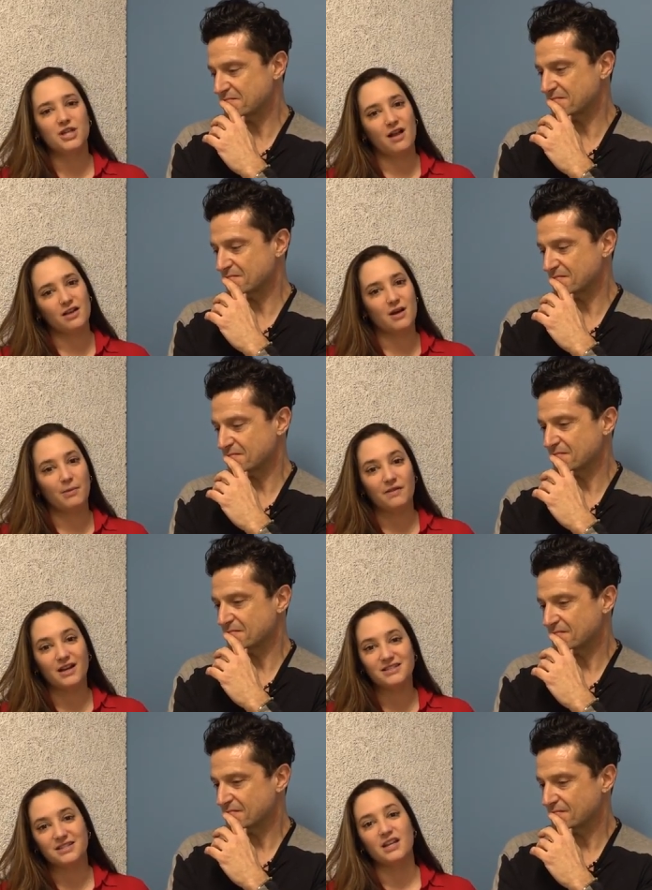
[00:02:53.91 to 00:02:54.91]
Speaker 1: talent up on
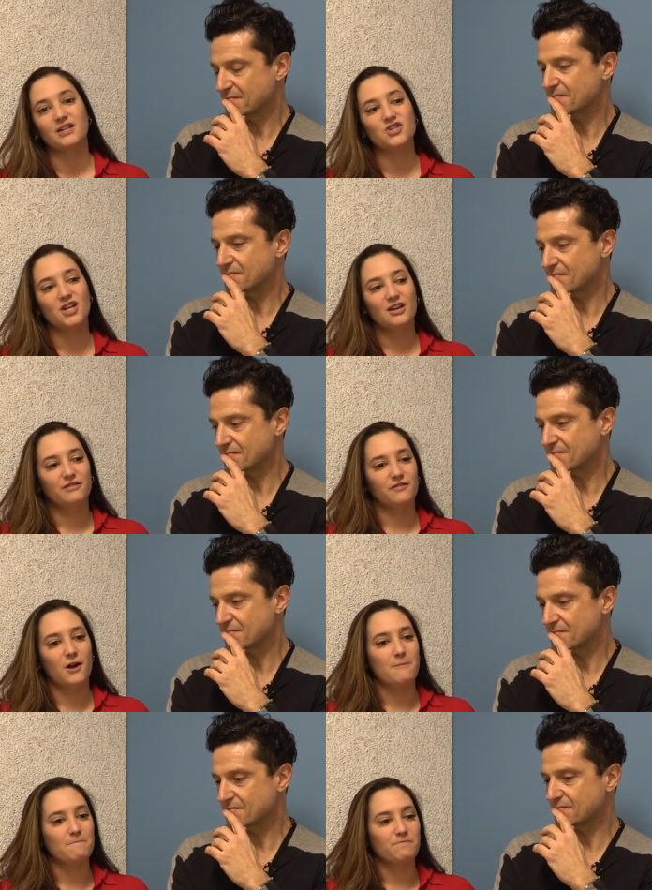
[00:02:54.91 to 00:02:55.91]
that stage
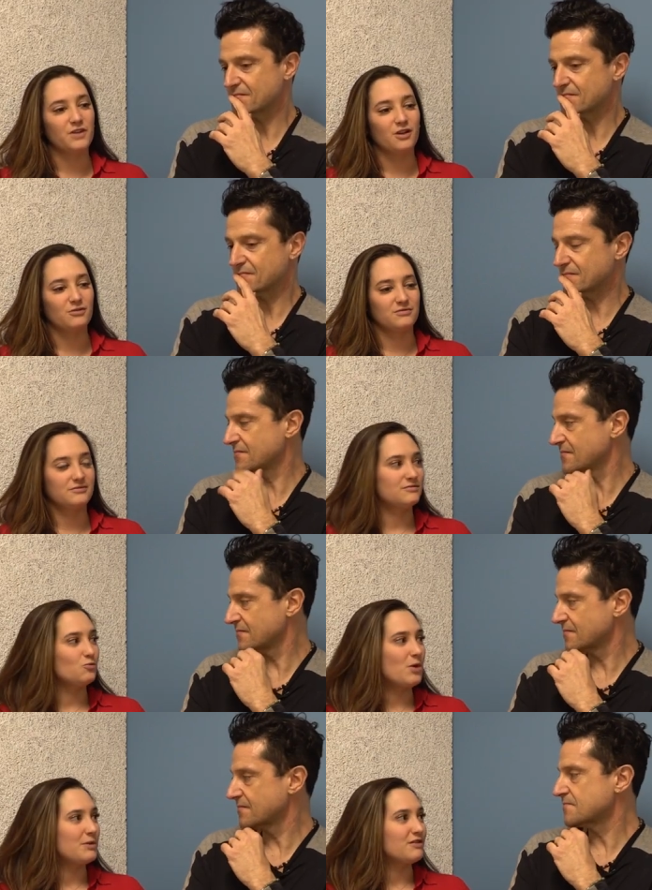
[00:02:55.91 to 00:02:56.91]
from,
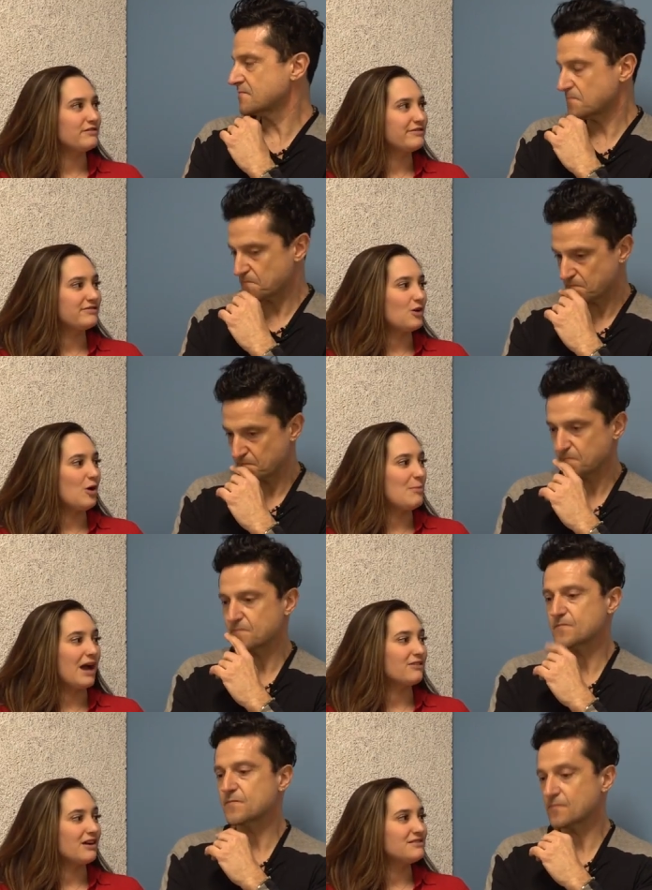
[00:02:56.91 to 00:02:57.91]
women of all
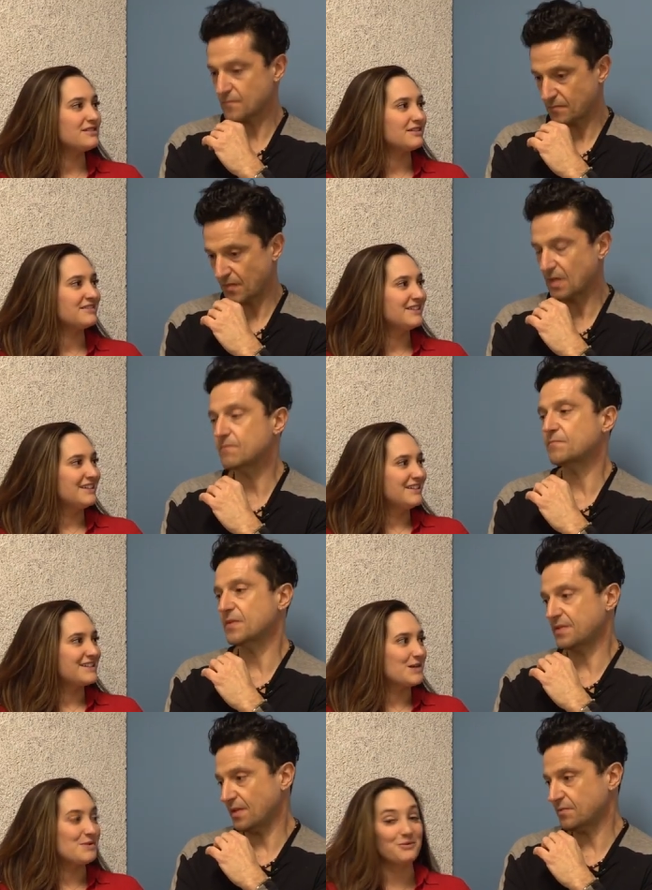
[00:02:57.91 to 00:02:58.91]
backgrounds, and
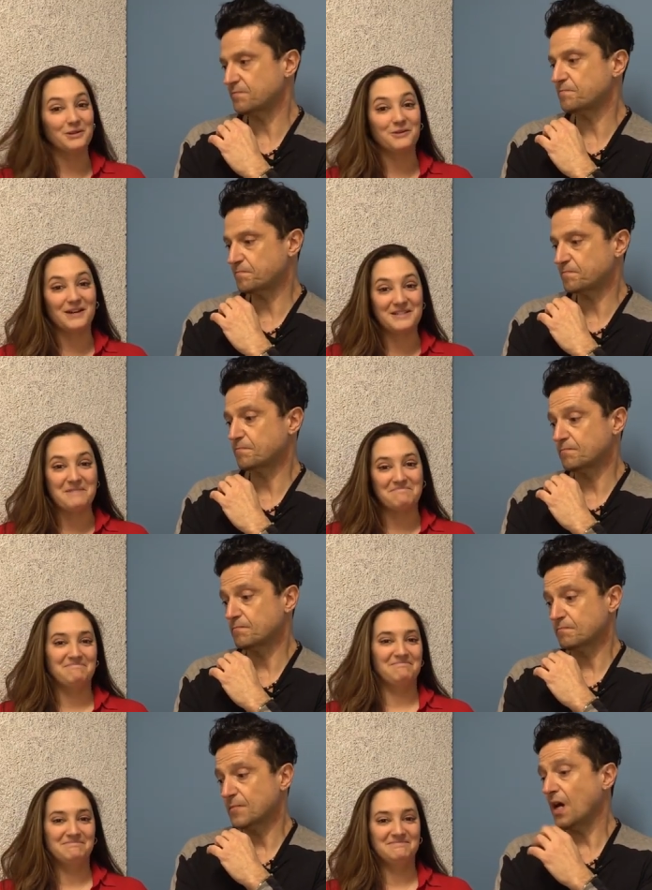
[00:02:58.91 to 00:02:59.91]
it's going to be a really great time.
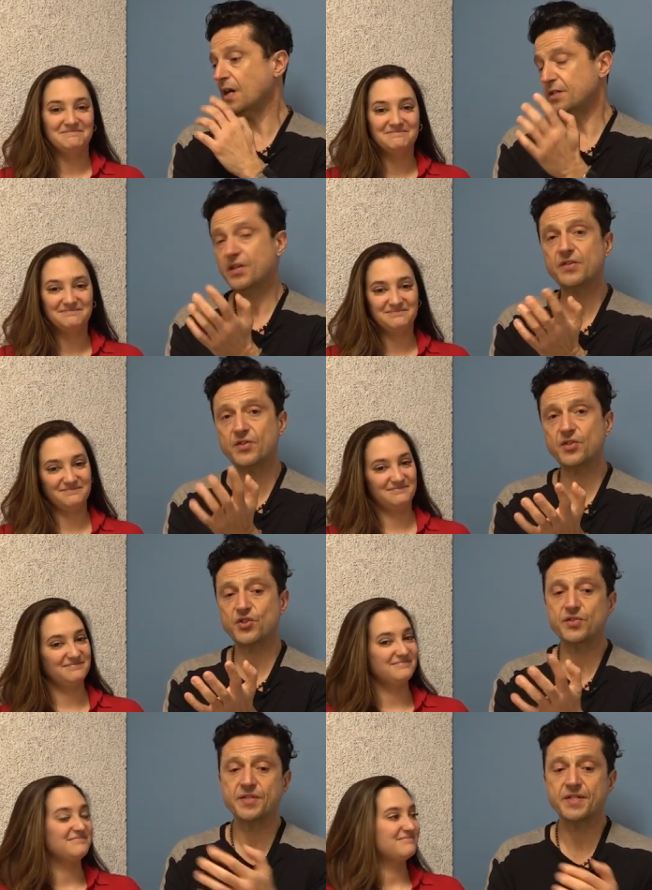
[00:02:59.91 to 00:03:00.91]
Speaker 2: And in
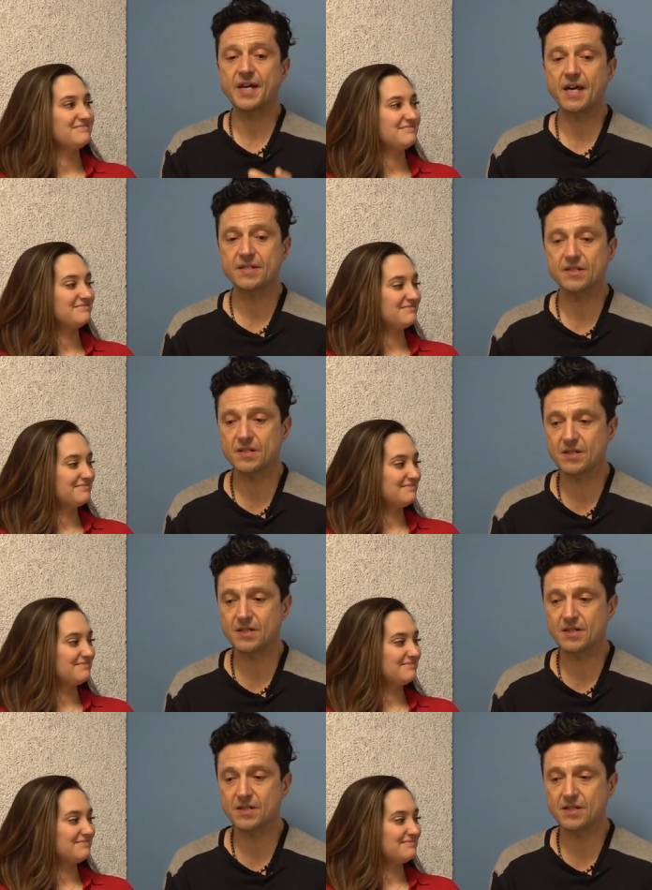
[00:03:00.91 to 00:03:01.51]
addition to that,